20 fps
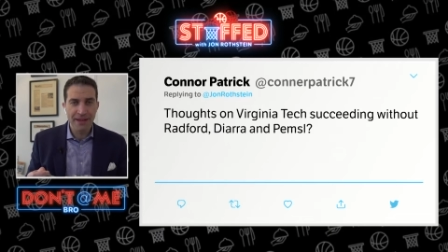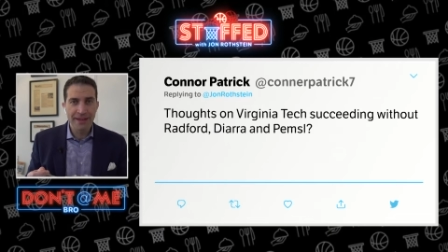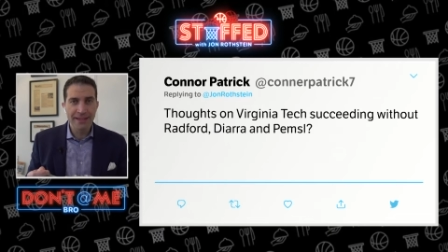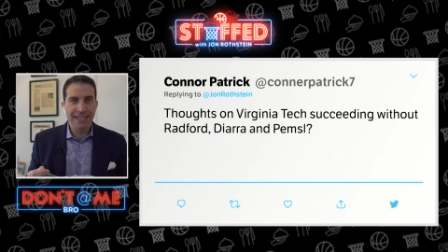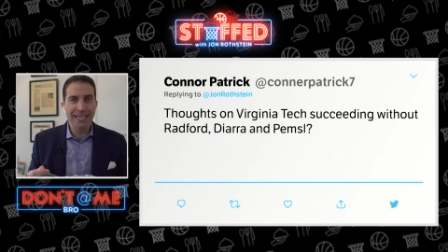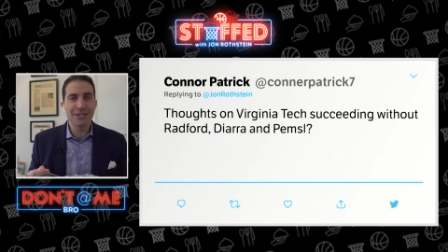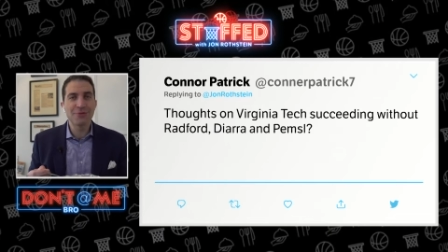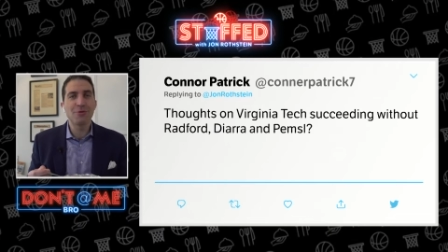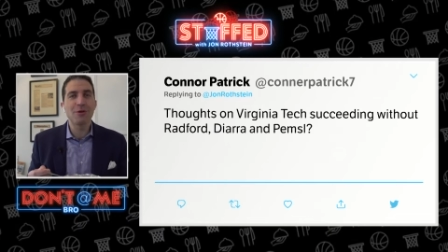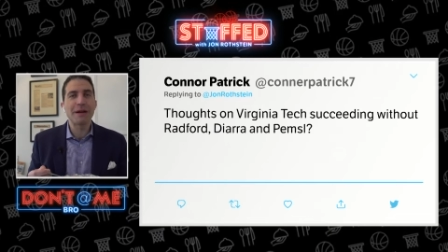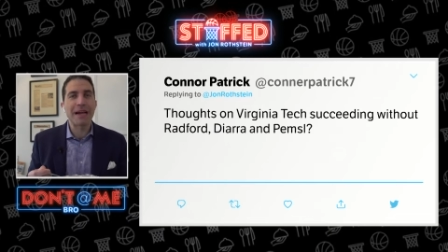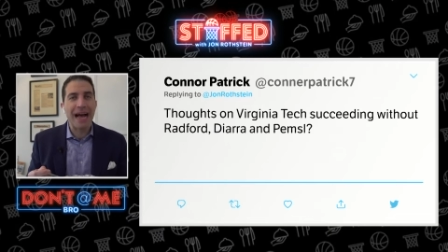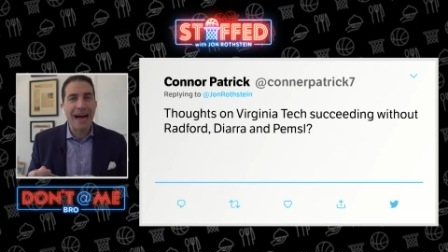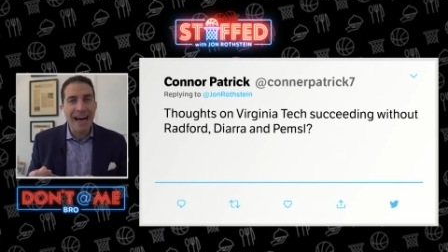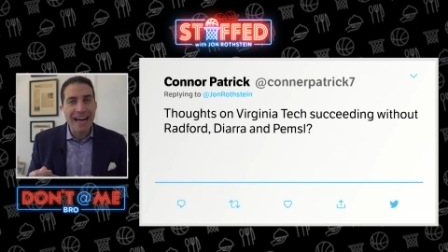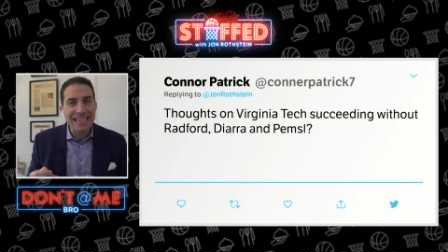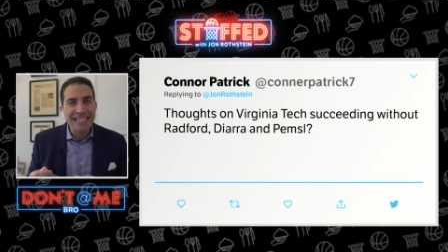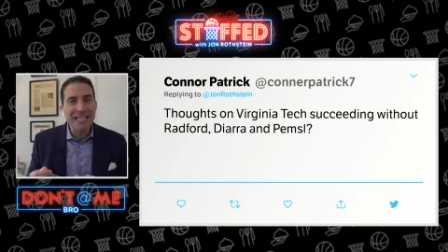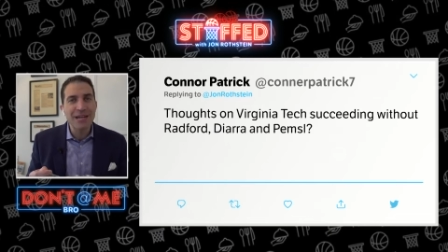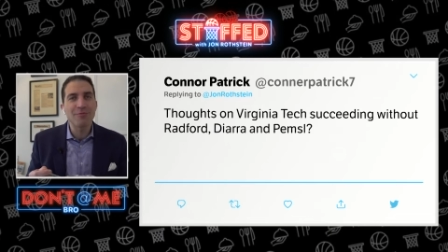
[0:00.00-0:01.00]
these were
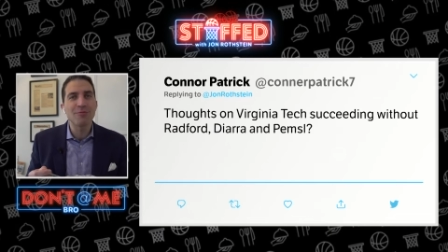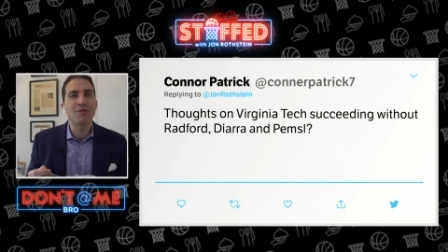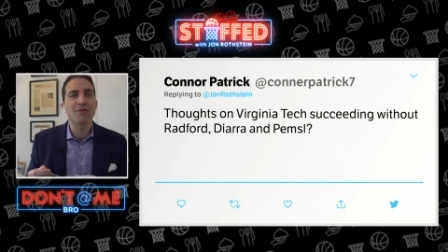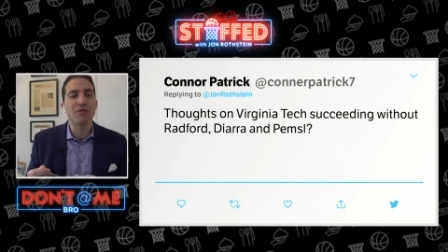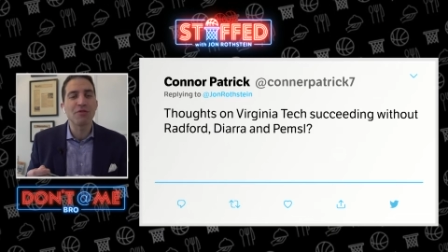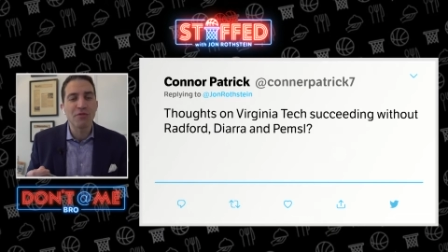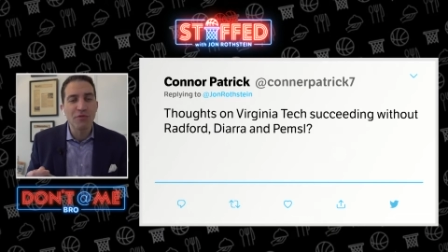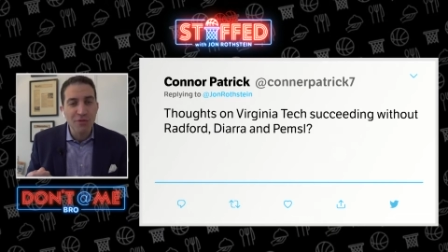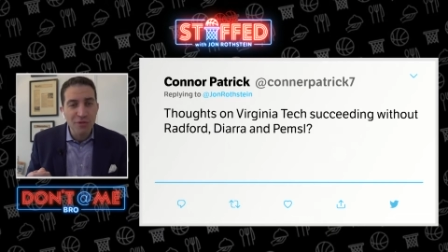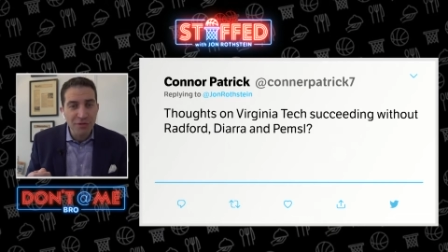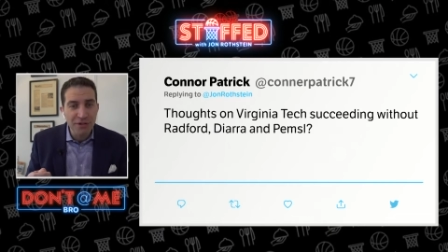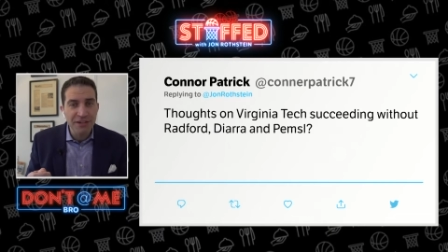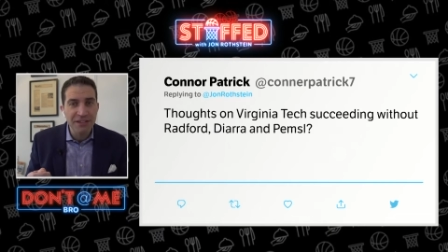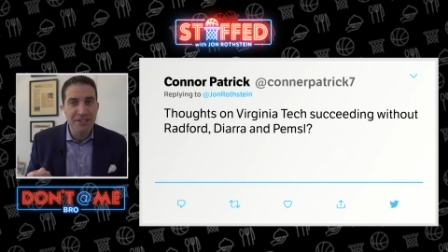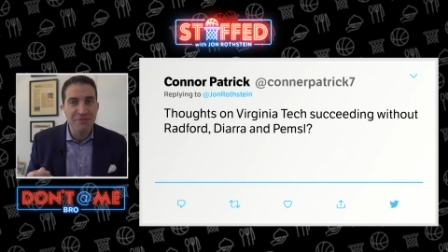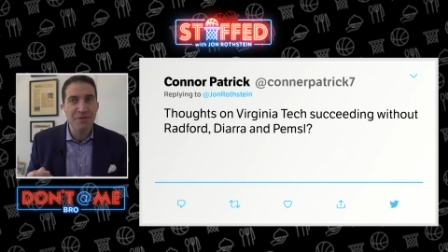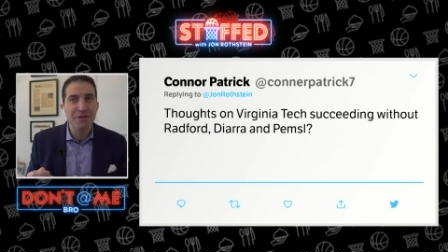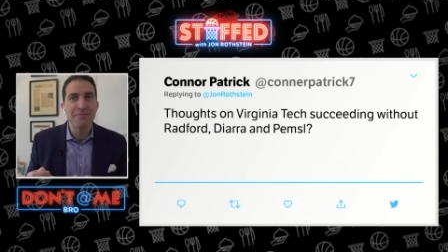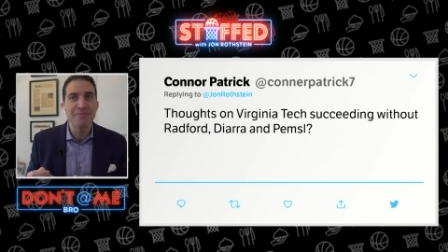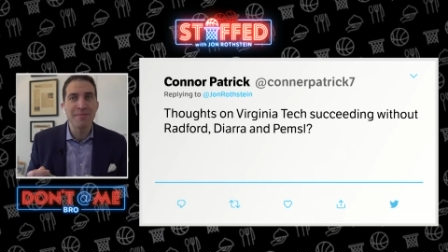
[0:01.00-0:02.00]
guys that were recruited to
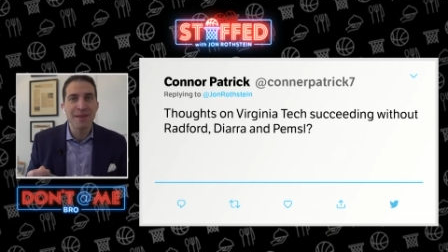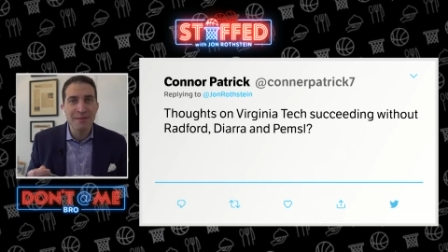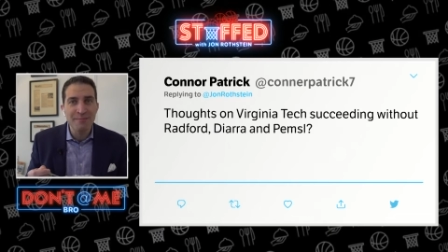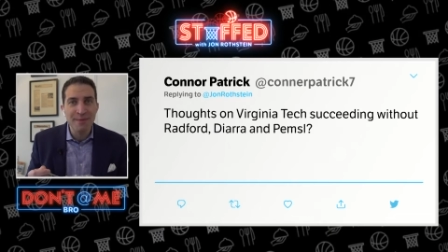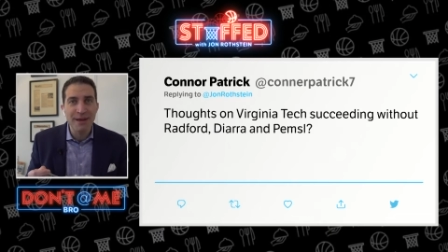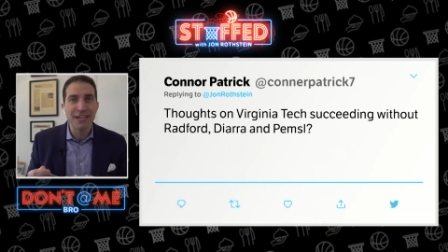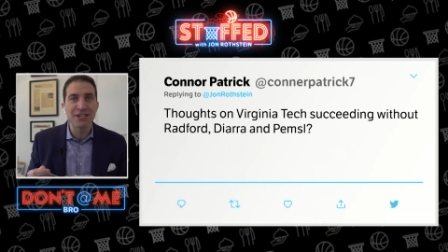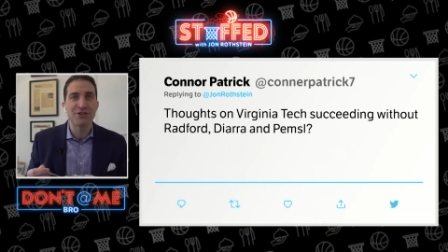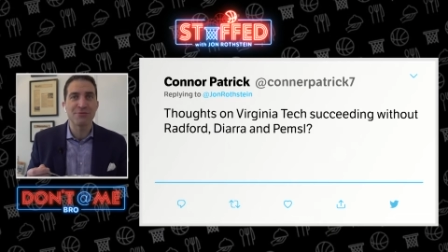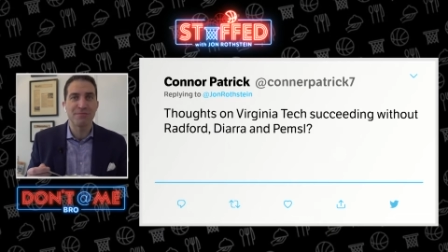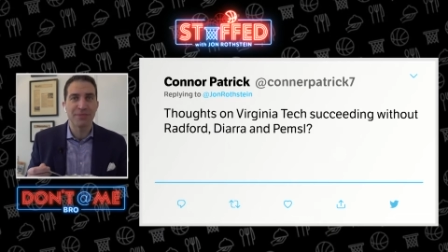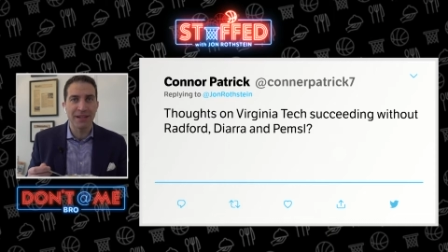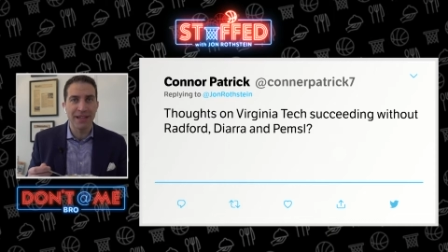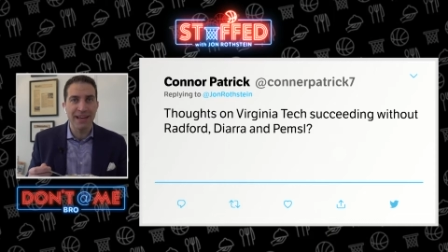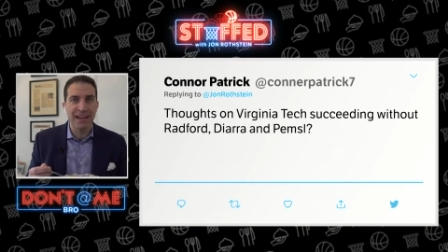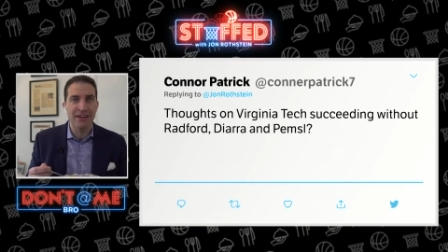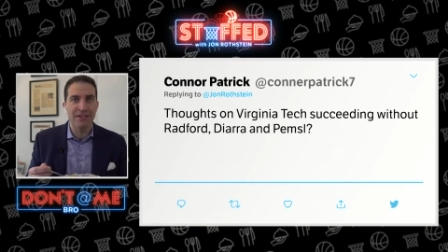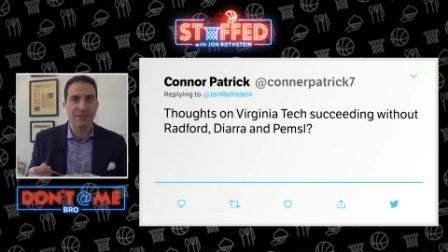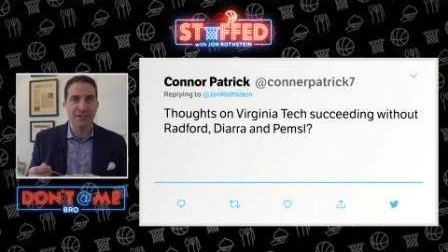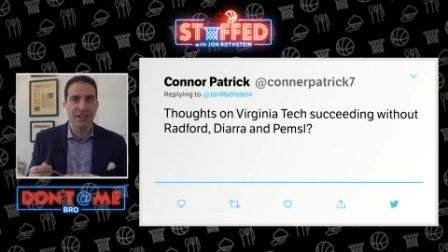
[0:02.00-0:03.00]
be mid-major
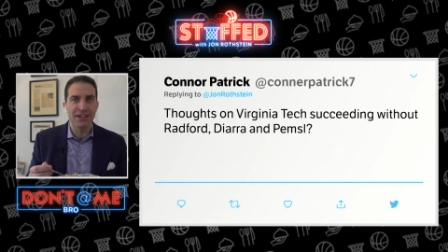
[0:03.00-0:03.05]
players,